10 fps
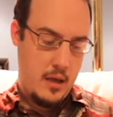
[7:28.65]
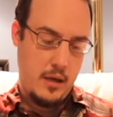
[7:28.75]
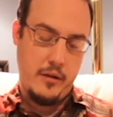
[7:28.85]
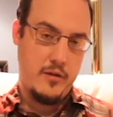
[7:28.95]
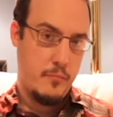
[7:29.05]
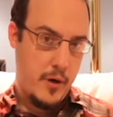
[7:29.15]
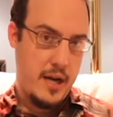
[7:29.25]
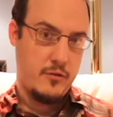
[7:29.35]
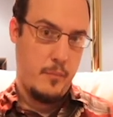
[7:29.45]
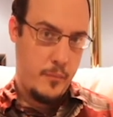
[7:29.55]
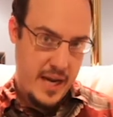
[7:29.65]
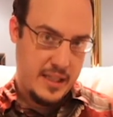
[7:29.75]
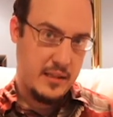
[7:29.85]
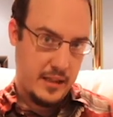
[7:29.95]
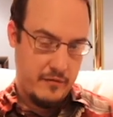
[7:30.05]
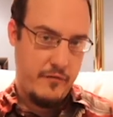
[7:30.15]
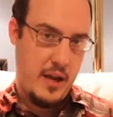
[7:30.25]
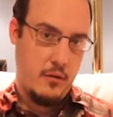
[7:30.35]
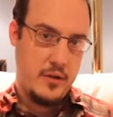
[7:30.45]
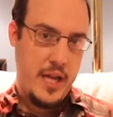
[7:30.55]
Now, these brakes repeatedly
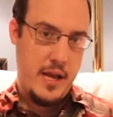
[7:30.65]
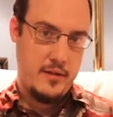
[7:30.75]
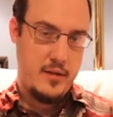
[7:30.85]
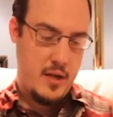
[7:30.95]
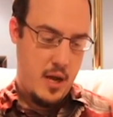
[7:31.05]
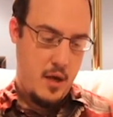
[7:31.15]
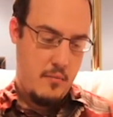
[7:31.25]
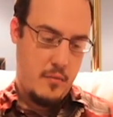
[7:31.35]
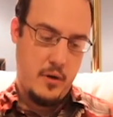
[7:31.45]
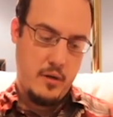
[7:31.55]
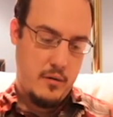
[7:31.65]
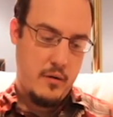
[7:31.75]
failed tests, but